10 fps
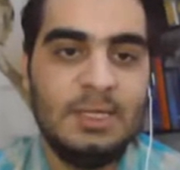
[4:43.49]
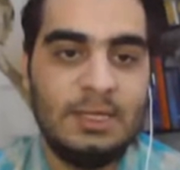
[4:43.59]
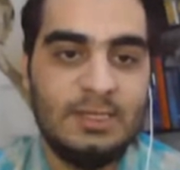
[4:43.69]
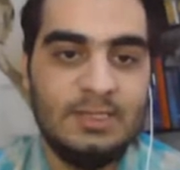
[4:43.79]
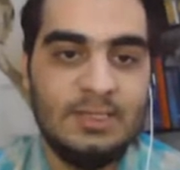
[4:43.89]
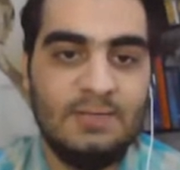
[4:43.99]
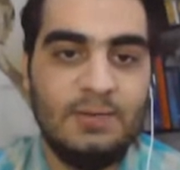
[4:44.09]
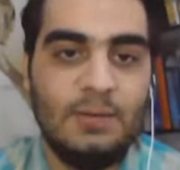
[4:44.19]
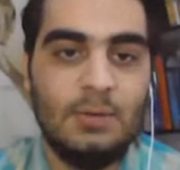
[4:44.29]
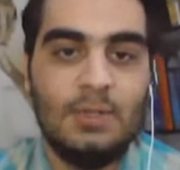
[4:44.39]
the list
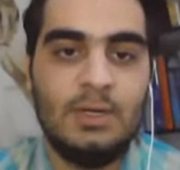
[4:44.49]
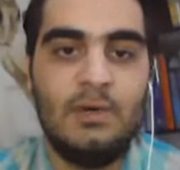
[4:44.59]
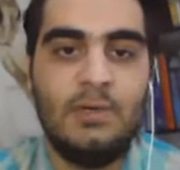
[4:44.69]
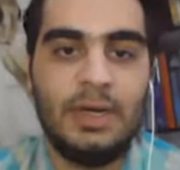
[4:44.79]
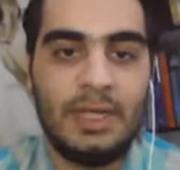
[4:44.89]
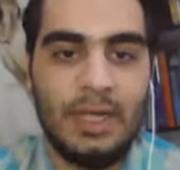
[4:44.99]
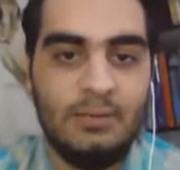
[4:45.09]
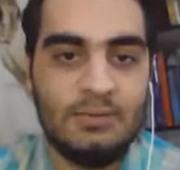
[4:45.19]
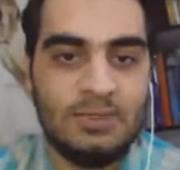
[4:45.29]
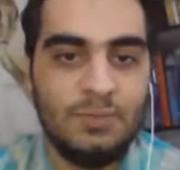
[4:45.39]
of all our
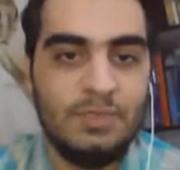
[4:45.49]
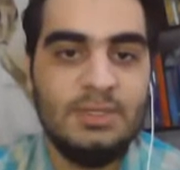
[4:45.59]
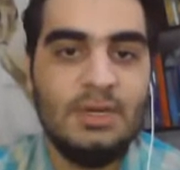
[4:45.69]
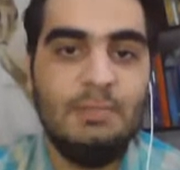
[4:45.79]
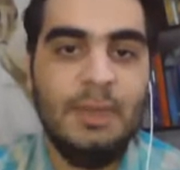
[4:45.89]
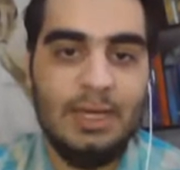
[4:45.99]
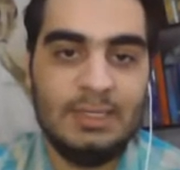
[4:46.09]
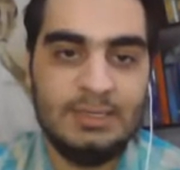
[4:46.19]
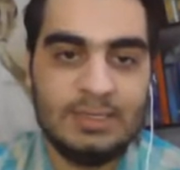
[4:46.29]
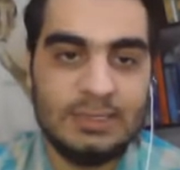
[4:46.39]
accounts with their
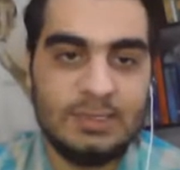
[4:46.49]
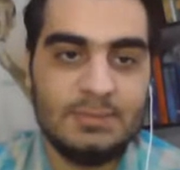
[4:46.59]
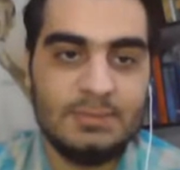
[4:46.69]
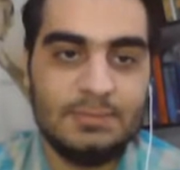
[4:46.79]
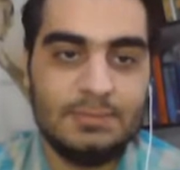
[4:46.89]
balances.